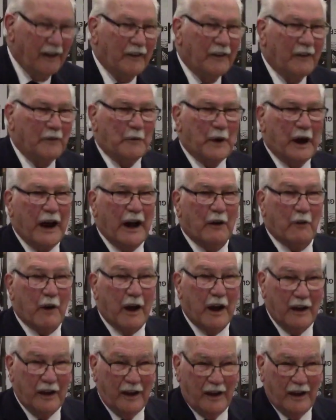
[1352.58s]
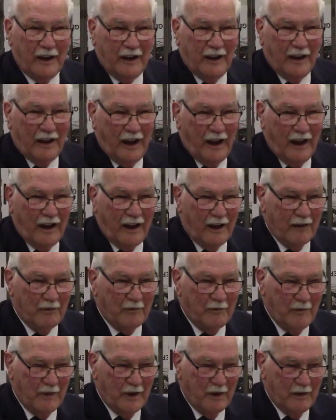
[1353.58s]
But anyway, uh,
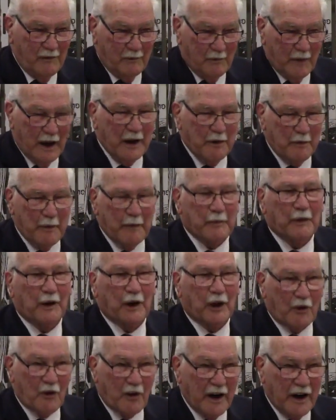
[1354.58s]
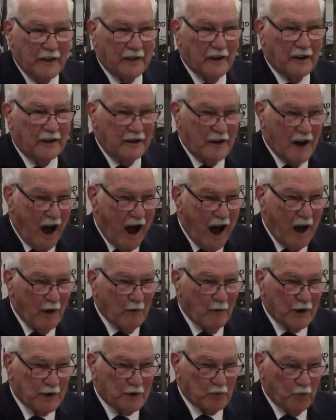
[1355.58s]
many people agree that Yah
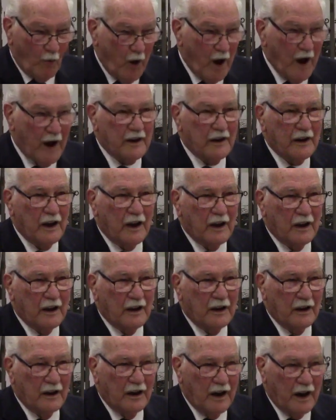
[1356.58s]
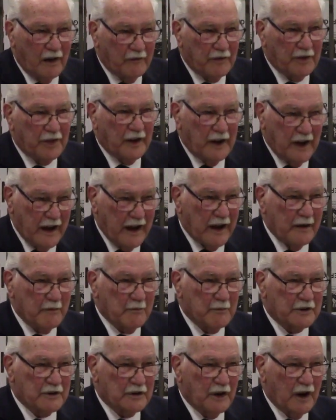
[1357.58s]
was one of the
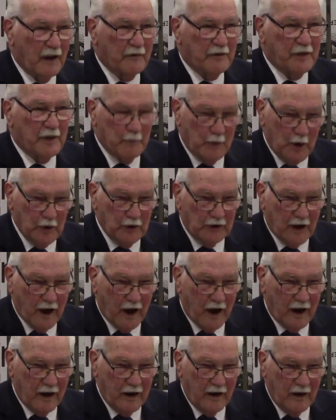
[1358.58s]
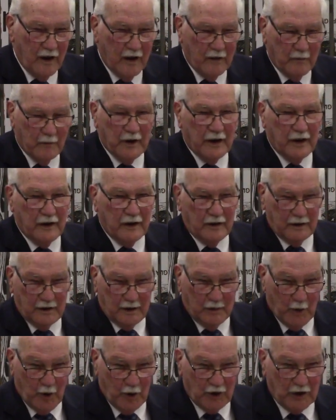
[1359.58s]
names of the moon god, but the
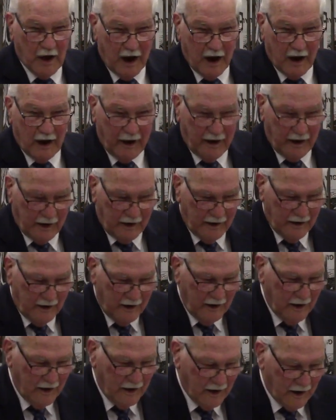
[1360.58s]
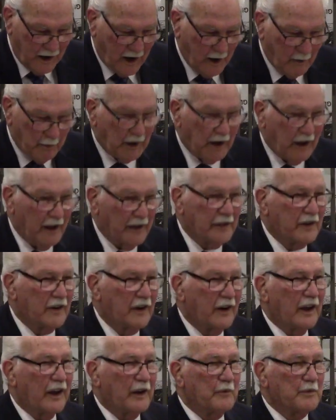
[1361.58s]
moon god had a couple other
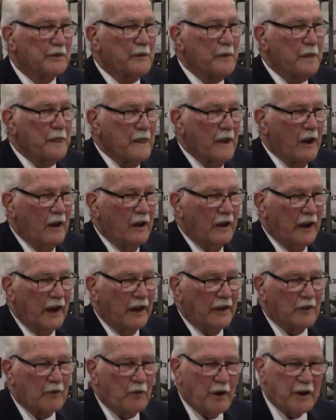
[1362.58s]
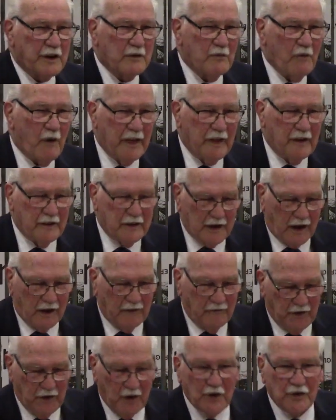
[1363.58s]
names. And the reason why there's
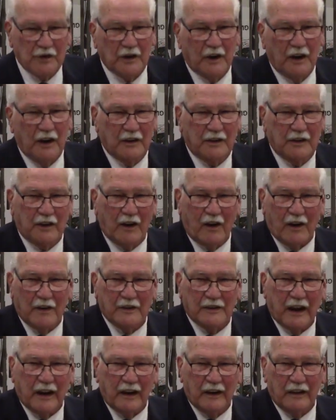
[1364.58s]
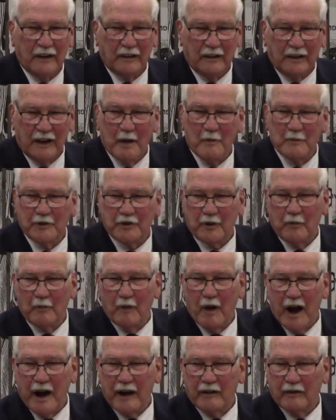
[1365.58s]
confusion is because that comes from
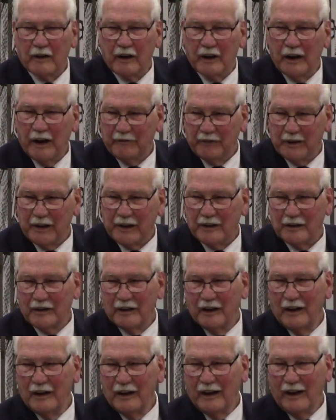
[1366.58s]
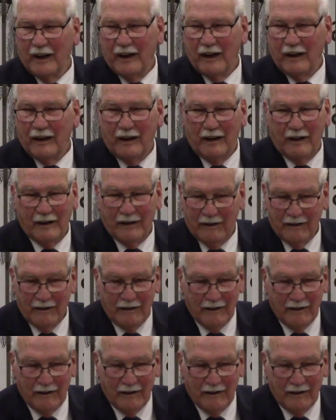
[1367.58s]
hieroglyphics. And uh,